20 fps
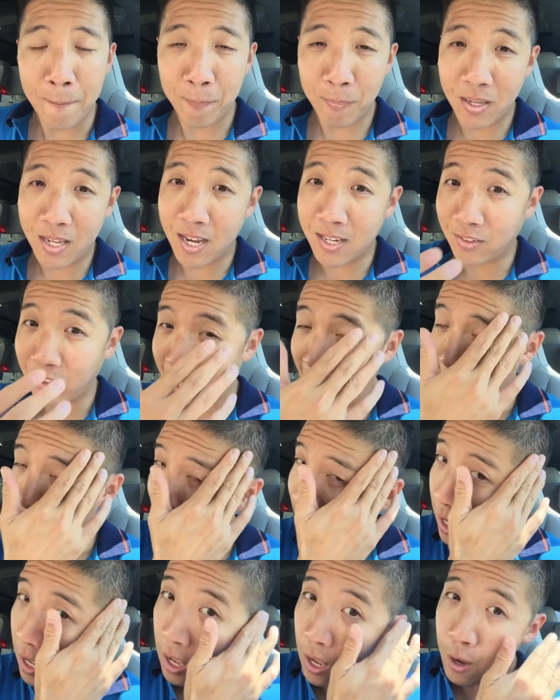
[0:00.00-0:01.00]
Because
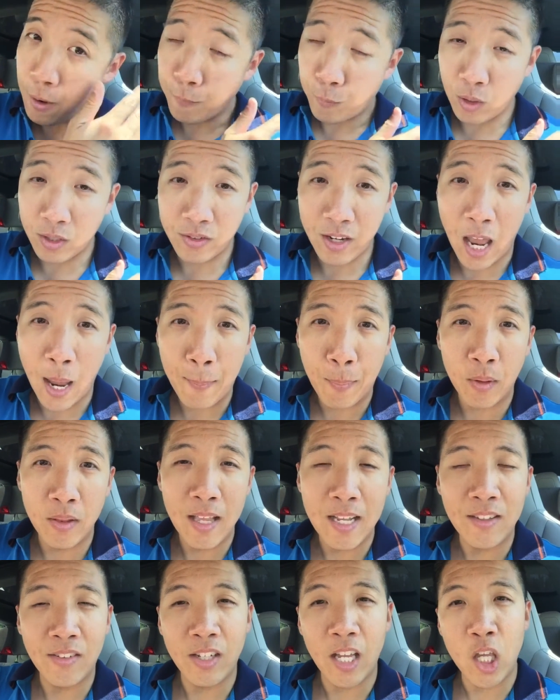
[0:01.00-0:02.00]
again, for example,
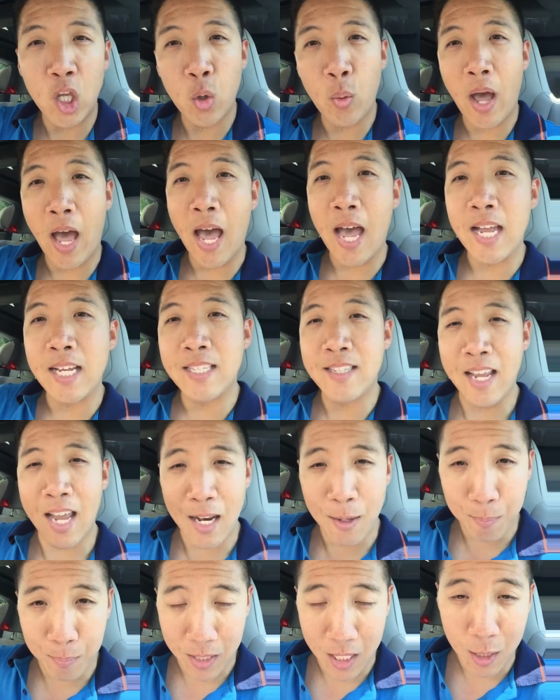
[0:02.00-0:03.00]
let's say you had
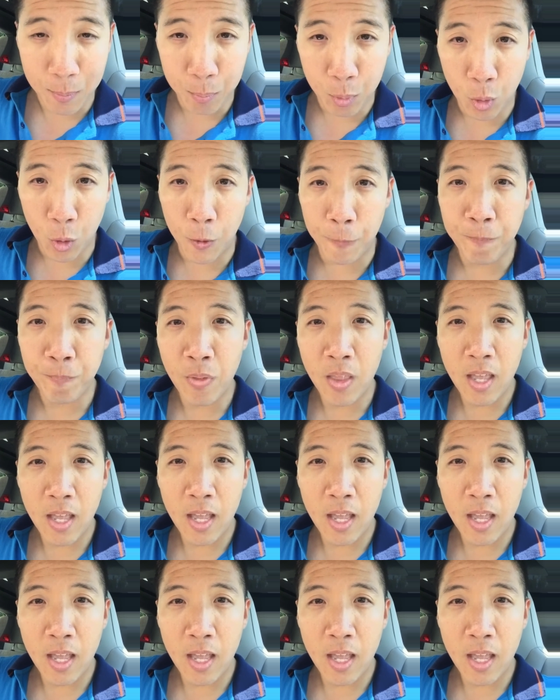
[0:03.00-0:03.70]
10 people,